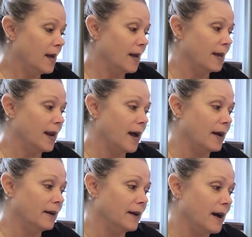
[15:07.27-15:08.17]
And
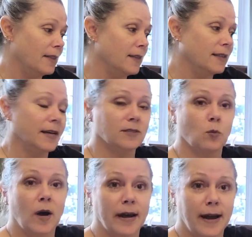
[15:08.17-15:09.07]
I think that's
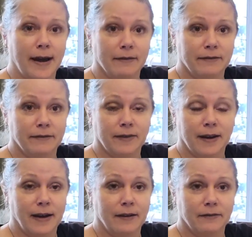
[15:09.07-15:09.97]
why half
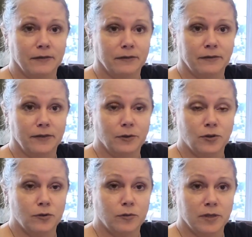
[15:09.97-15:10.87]
of
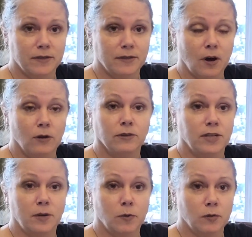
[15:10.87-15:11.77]
YouTube is all
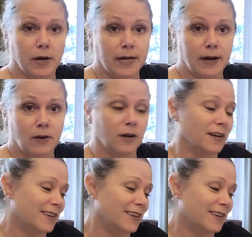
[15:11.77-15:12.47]
Temu right now.